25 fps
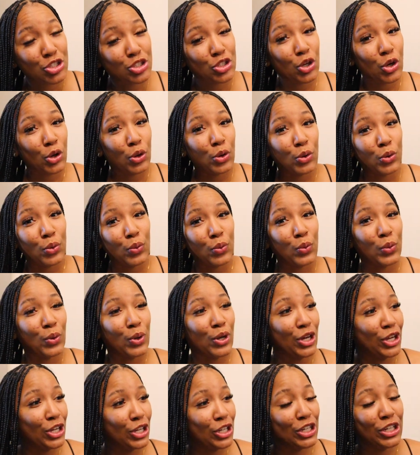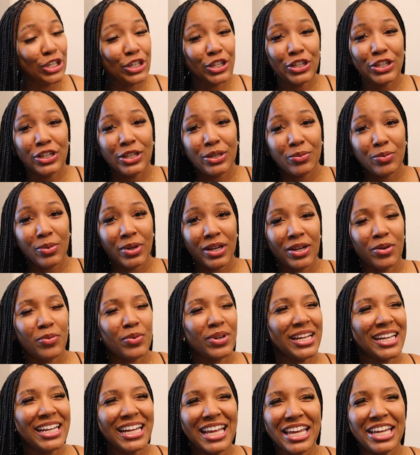So the hood one,
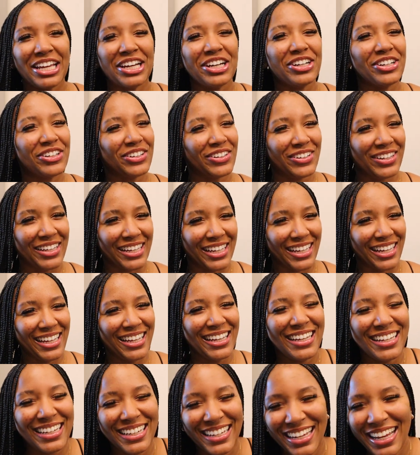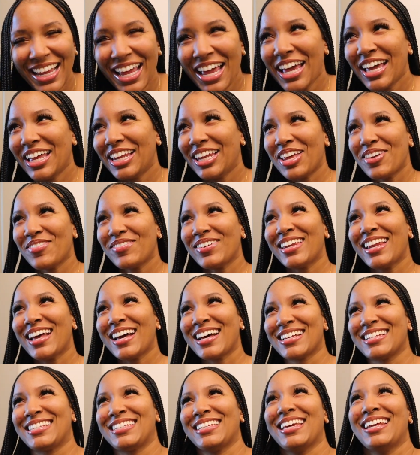well, it ain't hood. Let me
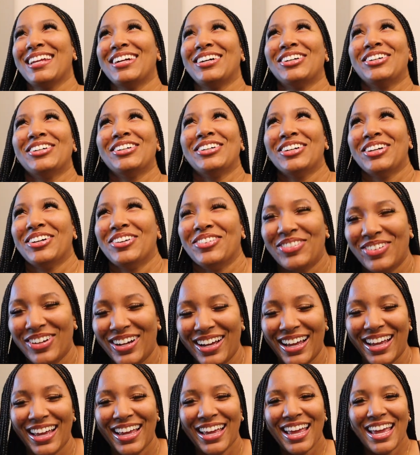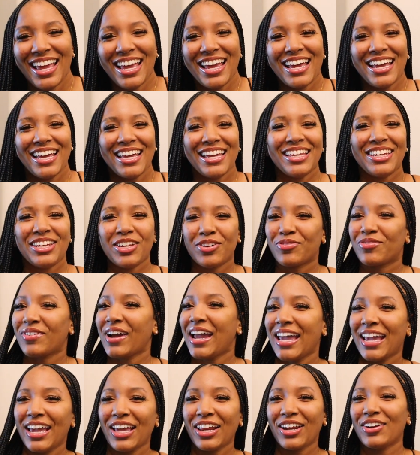not say the hood one. The
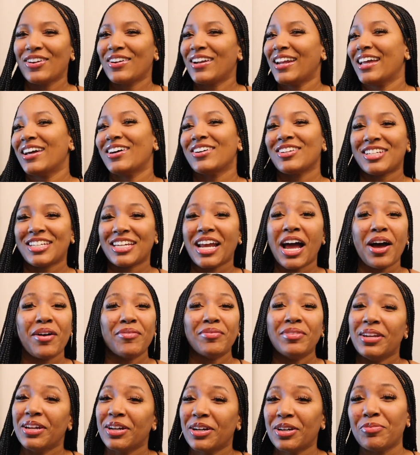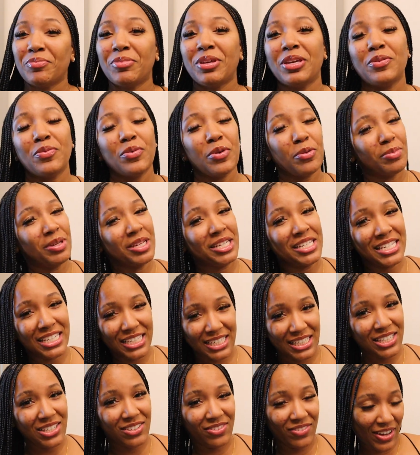regular nail shop near me will be
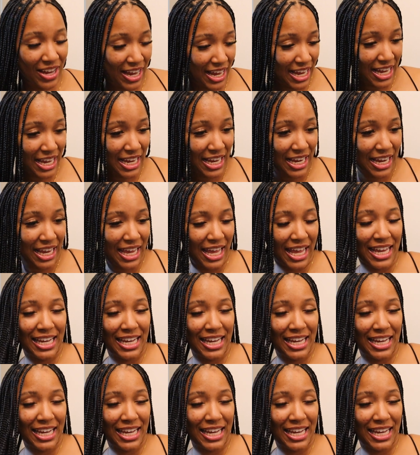just fine.